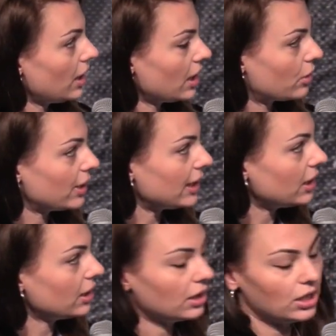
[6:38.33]
Equally,
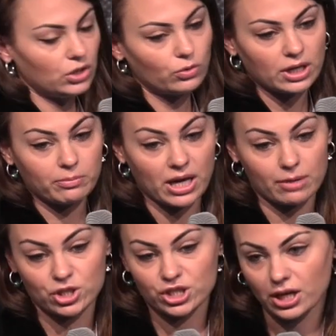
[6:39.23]
you can
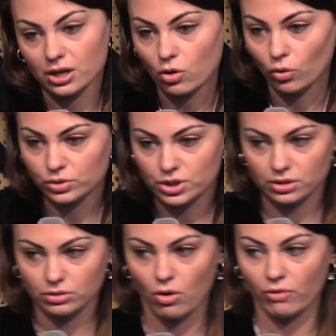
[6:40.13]
become a
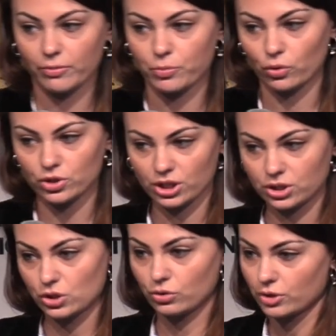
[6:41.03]
shareholder of a
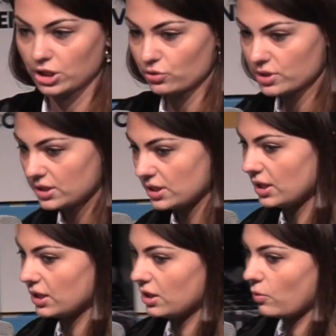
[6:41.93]
project you're interested
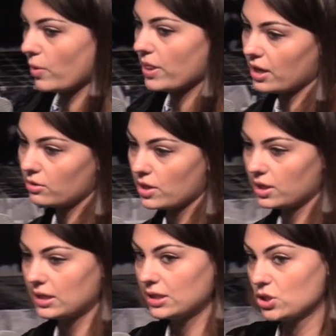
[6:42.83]
in without
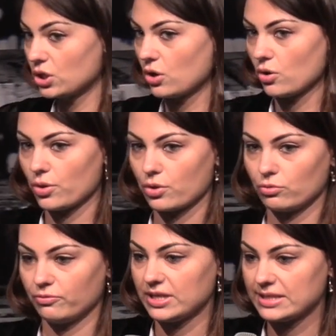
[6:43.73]
the need to go
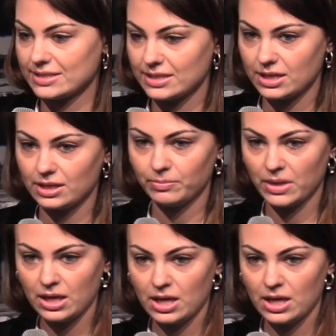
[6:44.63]
through VC,